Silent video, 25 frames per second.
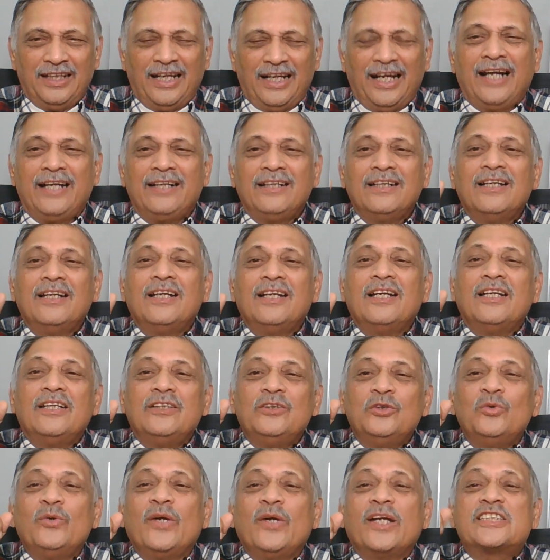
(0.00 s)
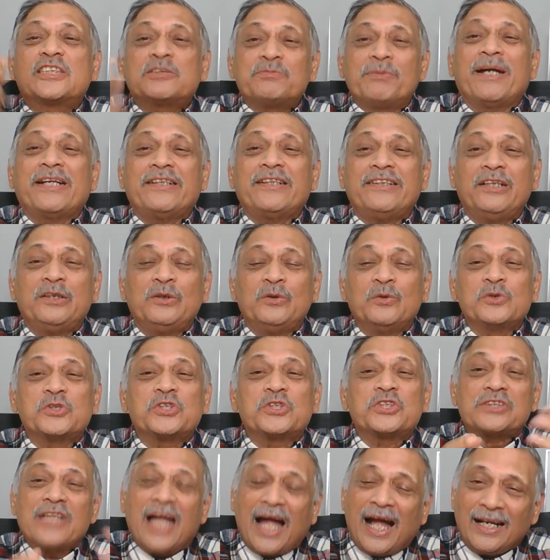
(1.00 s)
and you expect it to
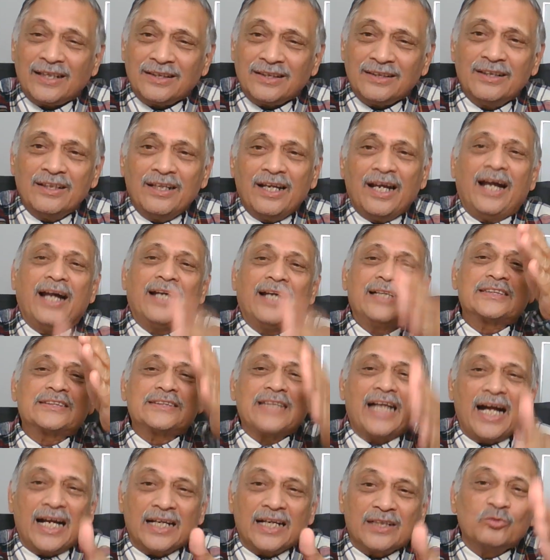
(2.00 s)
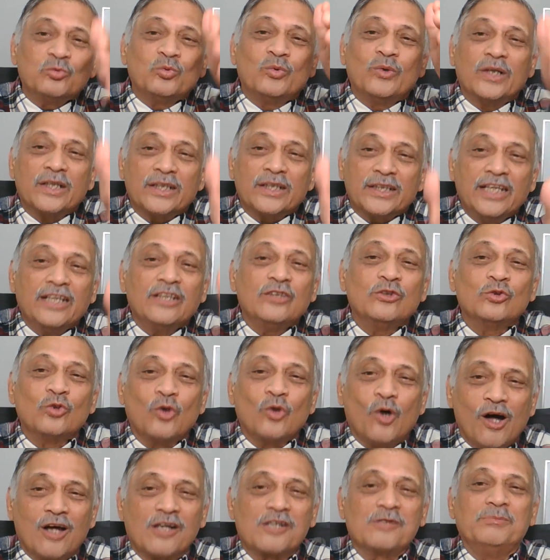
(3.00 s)
start working
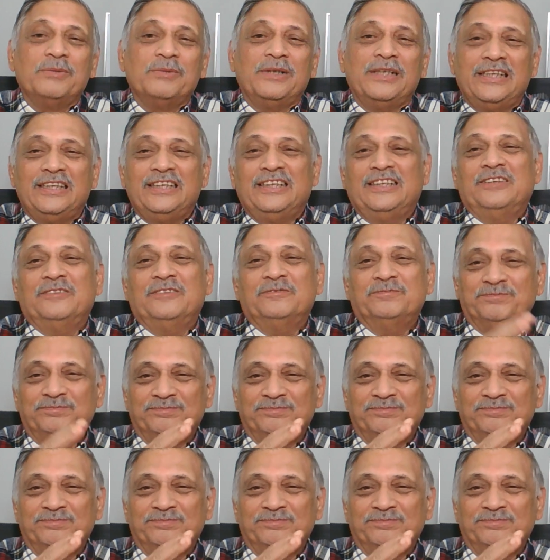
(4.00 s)
normally.